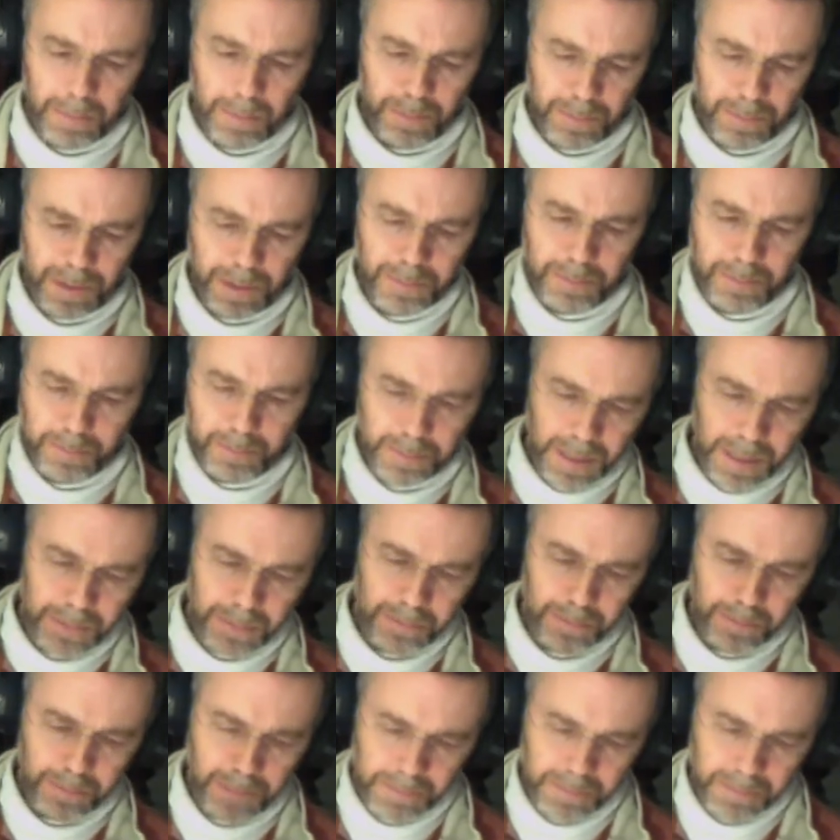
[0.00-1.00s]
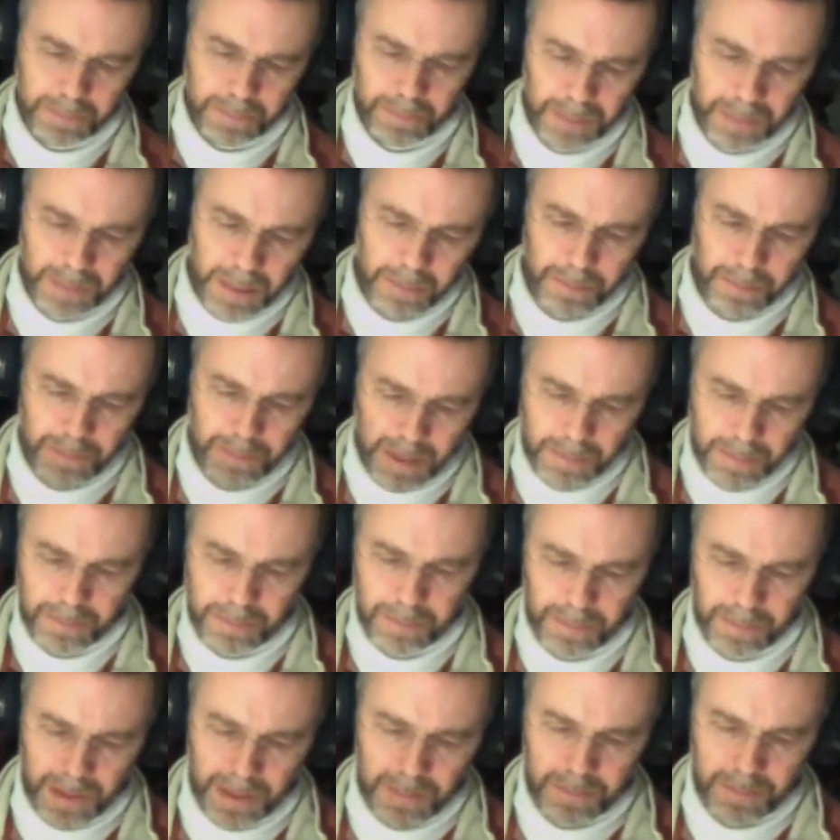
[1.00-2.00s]
ba, ba, ba, ba, ba,
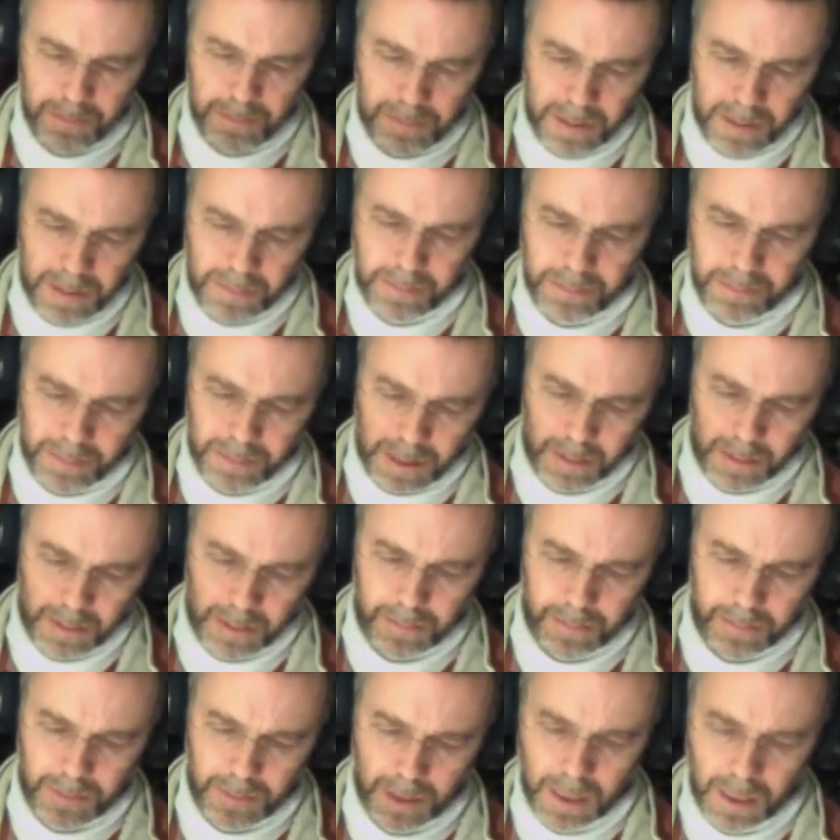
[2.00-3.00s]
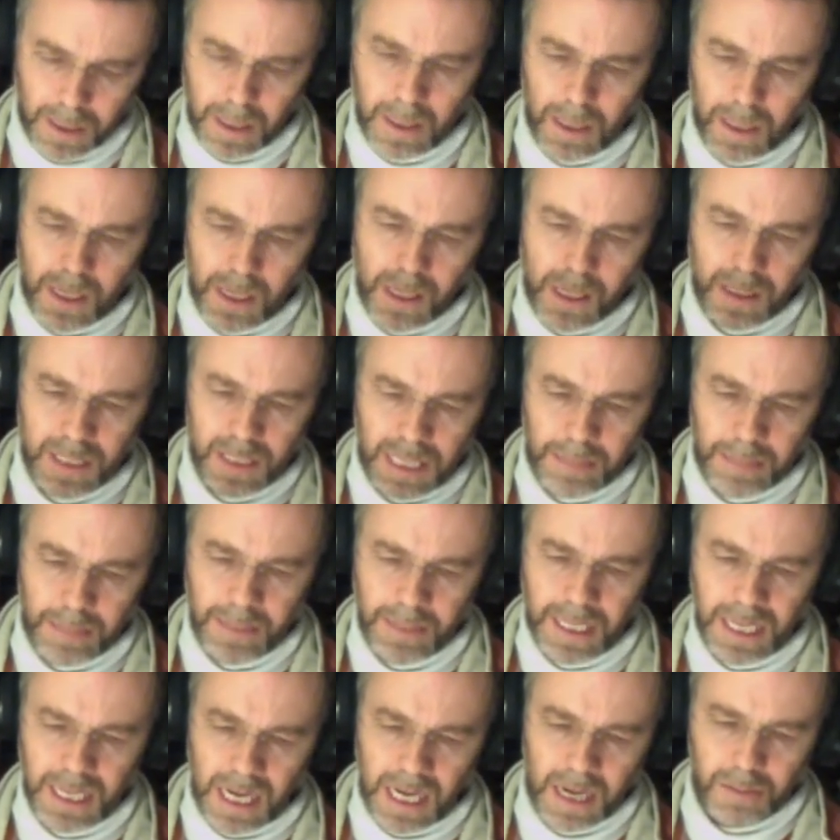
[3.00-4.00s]
ba, ba, ba. Coming
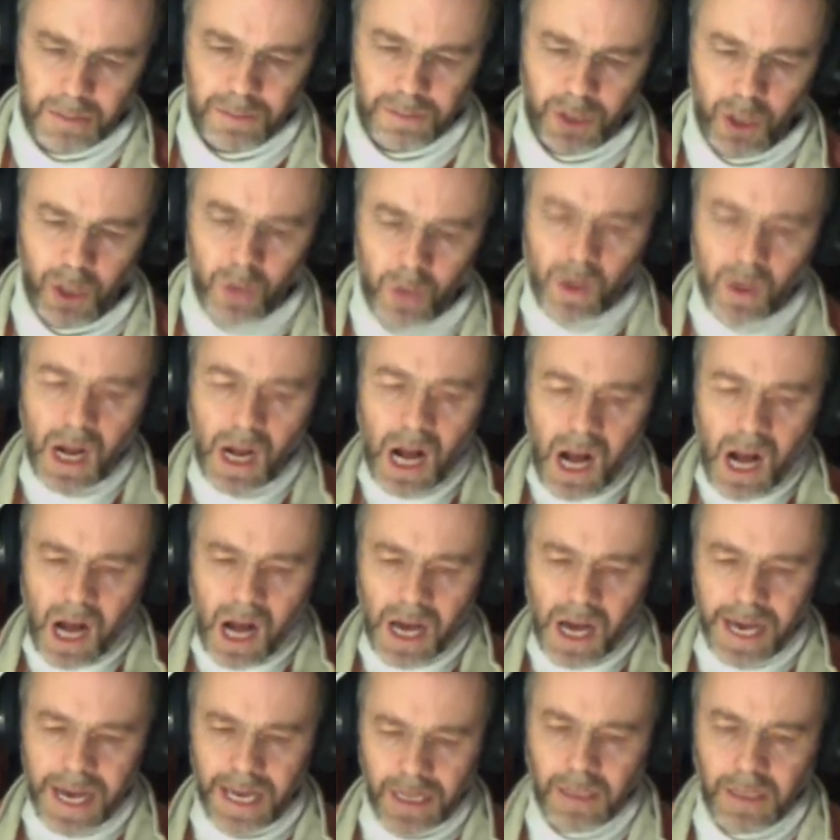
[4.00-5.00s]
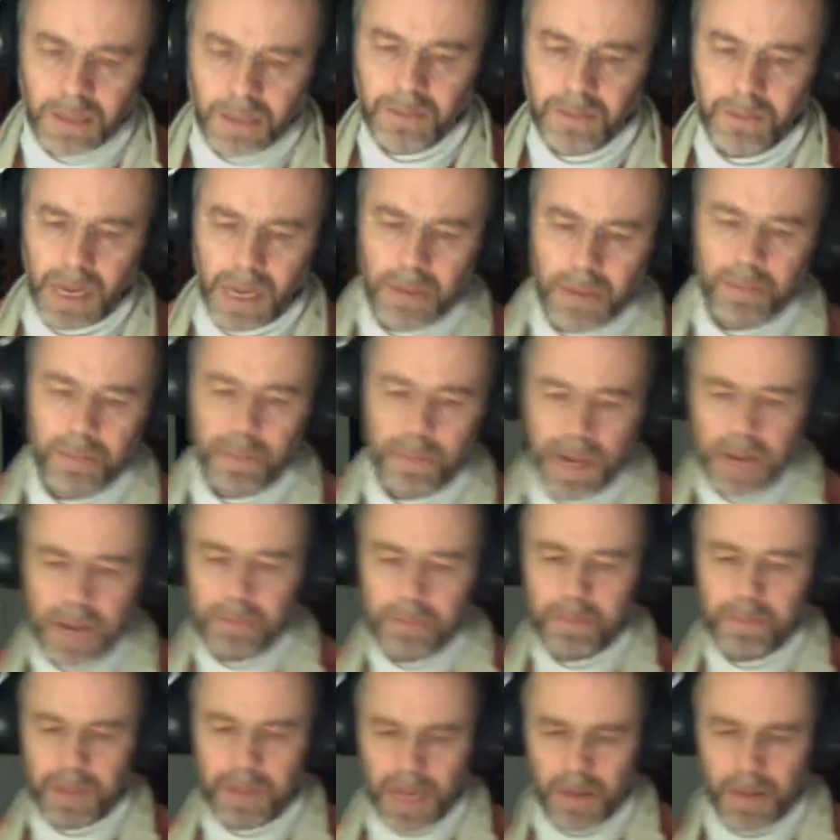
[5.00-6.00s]
up to I. Ba, ba,
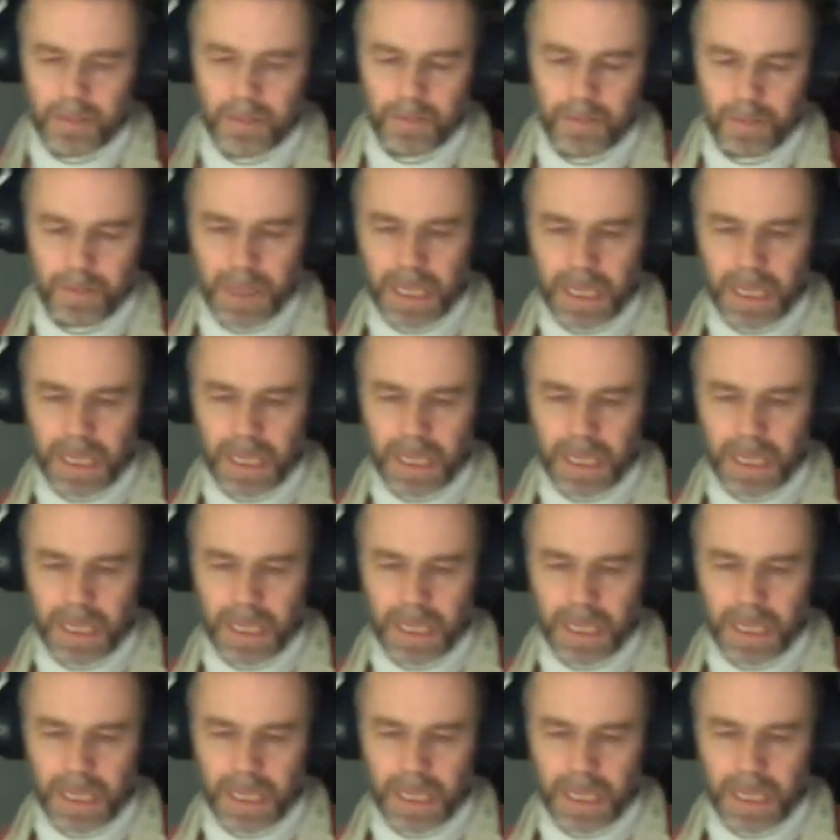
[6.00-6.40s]
ba, ba.